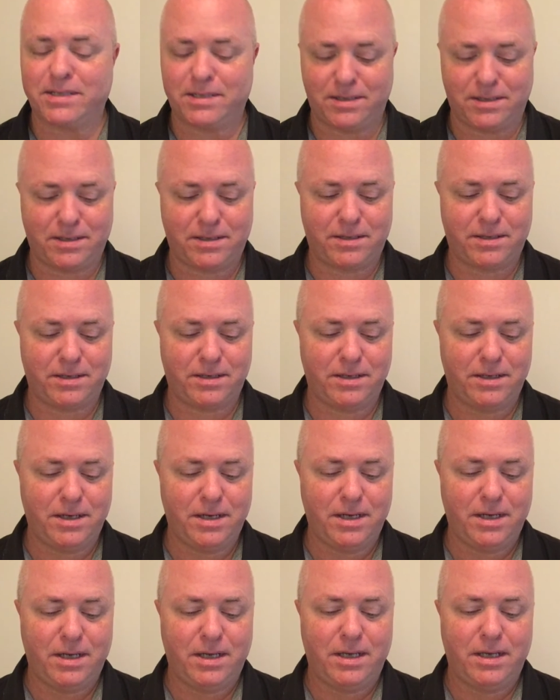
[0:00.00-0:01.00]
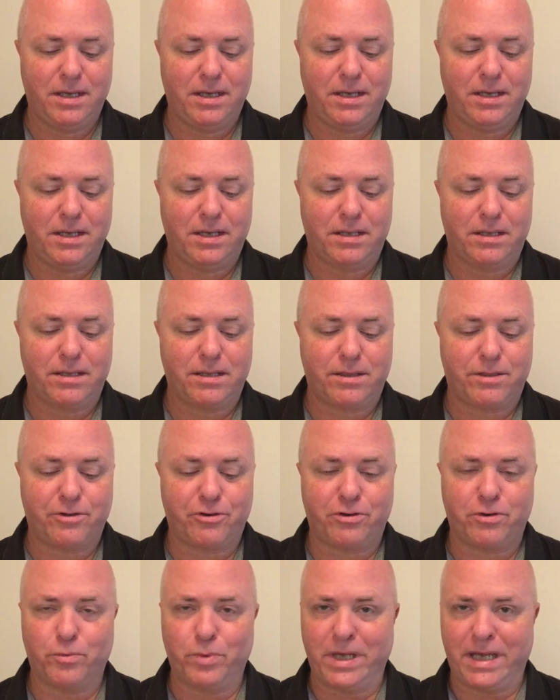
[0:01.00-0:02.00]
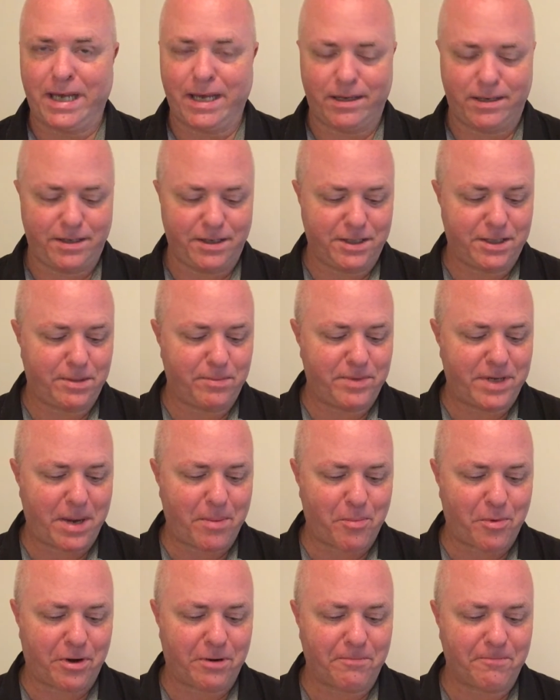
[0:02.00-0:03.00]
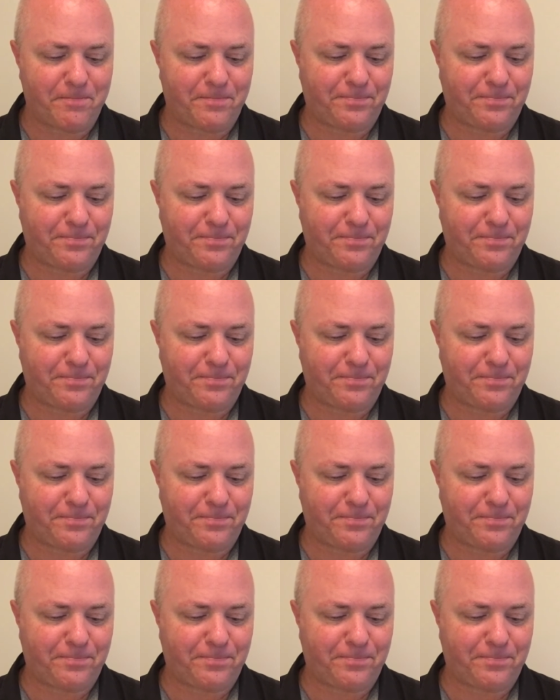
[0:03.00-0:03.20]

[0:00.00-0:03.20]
the third weekend in September.